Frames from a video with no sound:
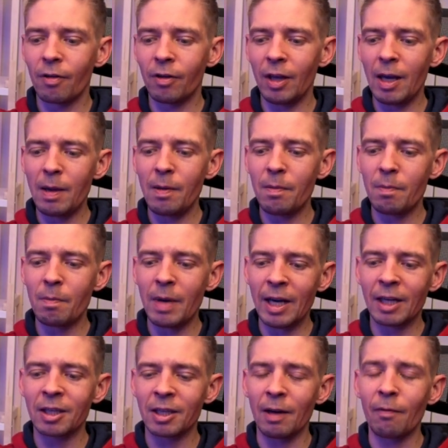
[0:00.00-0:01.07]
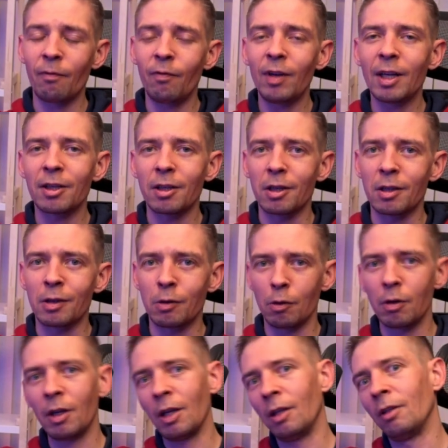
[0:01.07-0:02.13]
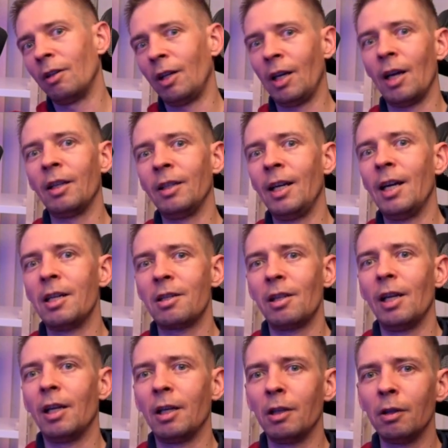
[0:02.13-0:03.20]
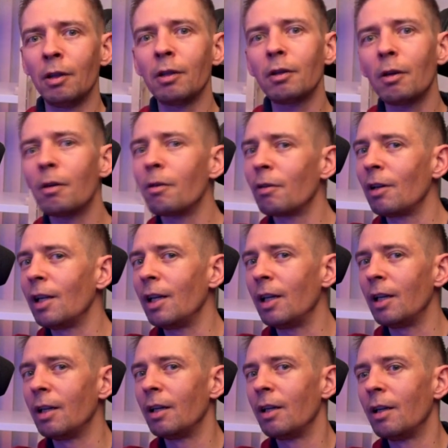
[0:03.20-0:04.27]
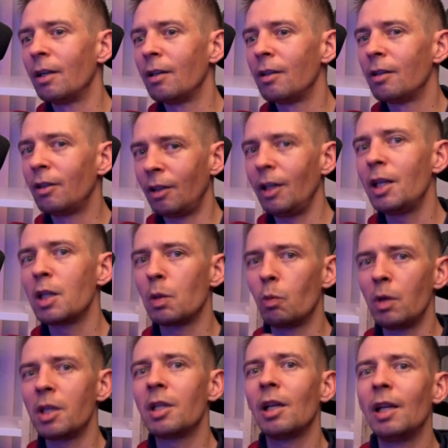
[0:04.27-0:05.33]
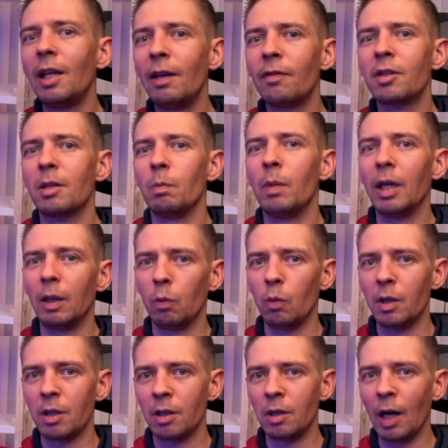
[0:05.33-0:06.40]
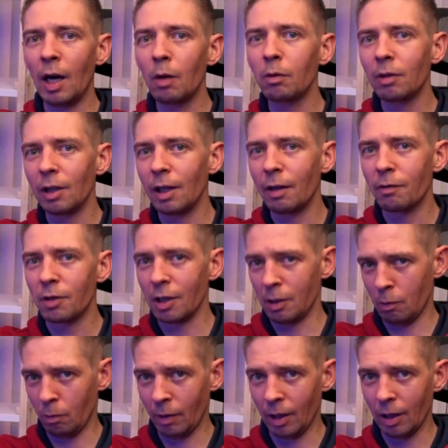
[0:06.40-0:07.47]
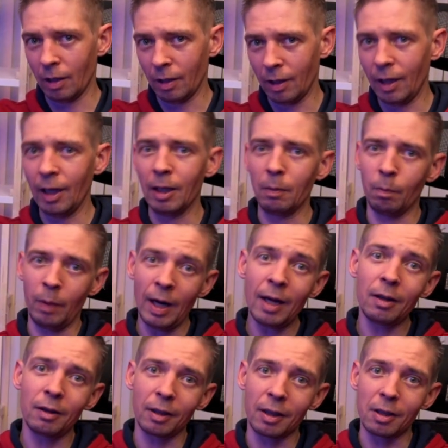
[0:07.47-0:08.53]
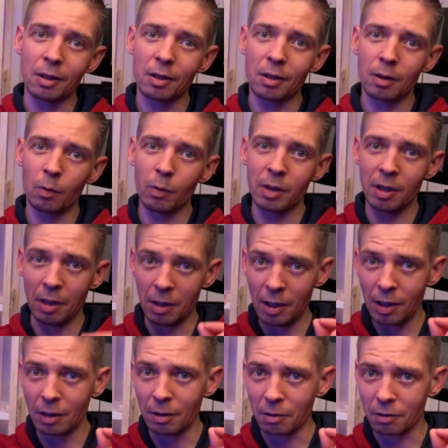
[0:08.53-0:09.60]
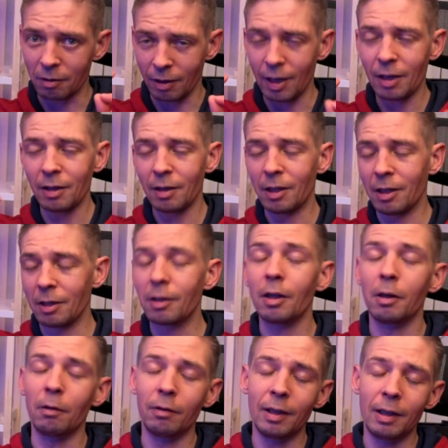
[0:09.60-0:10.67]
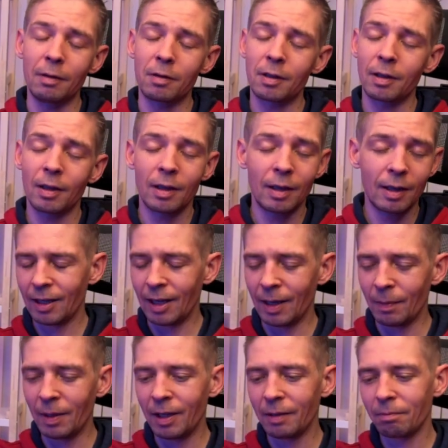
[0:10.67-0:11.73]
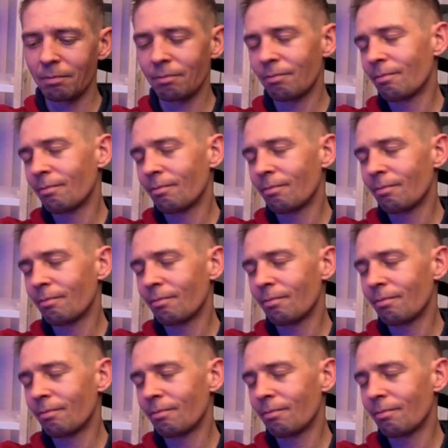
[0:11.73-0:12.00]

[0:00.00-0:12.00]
they make some fixes so you can recognize like not only trees with the leaves but without leaves as well, and pine trees with the needles, right, instead of leaves. I mean,